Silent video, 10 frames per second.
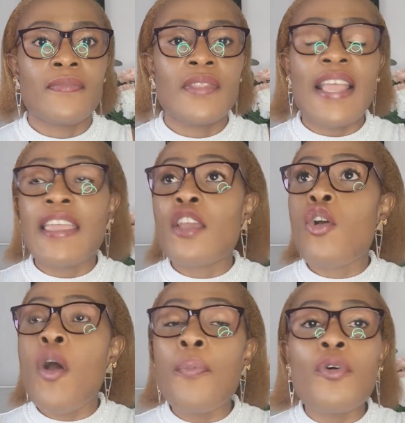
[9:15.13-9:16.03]
like a
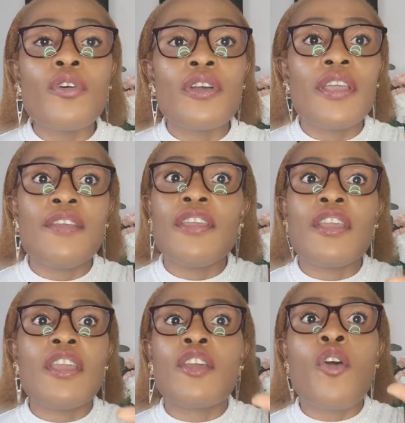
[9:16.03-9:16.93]
cup
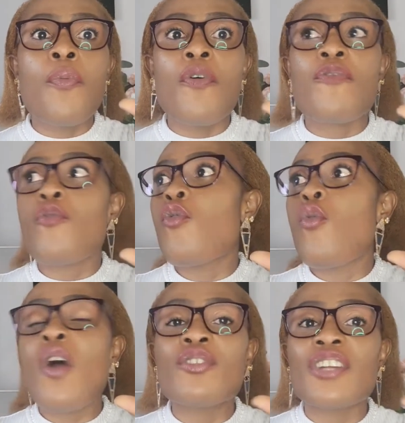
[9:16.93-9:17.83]
of
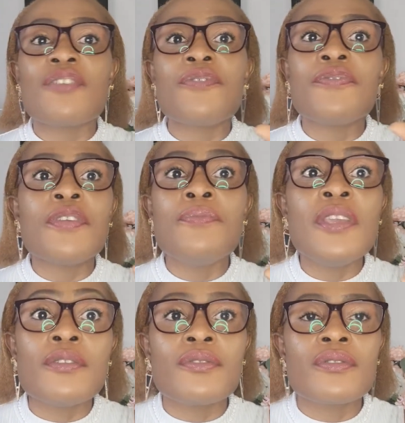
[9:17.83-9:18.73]
150
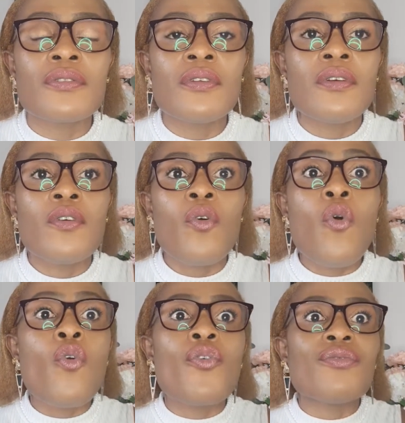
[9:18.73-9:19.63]
mils,
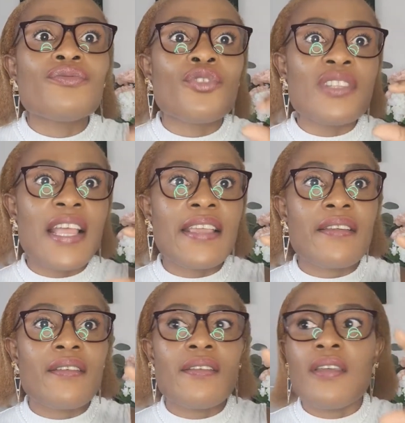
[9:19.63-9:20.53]
or just like
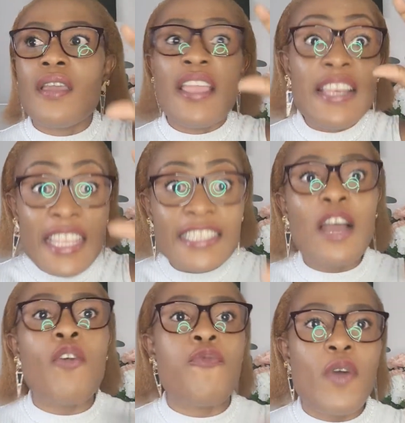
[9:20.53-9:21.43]
a liter
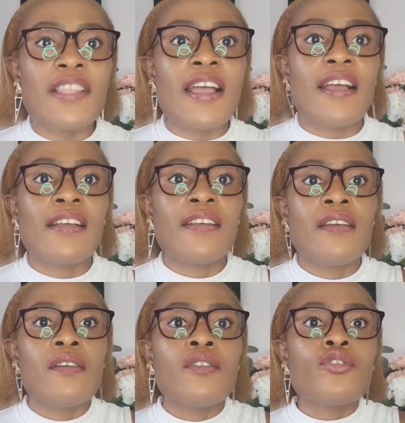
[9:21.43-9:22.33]
of water,
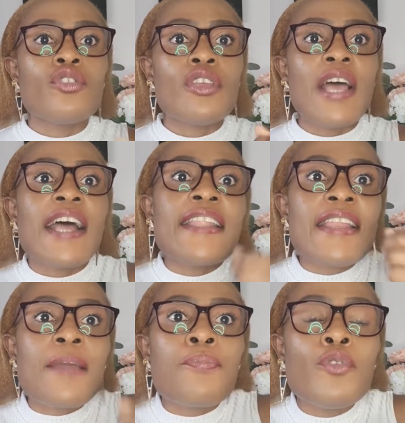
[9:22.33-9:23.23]
and then
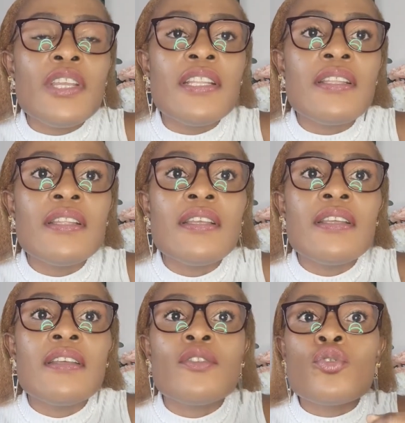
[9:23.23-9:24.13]
I put in
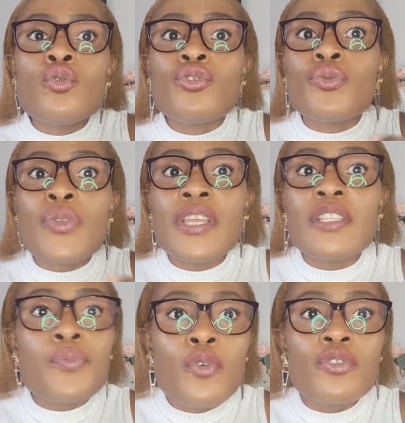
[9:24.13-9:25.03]
2 to 3
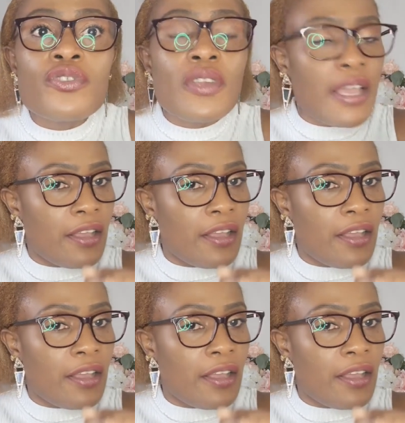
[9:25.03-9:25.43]
spoons,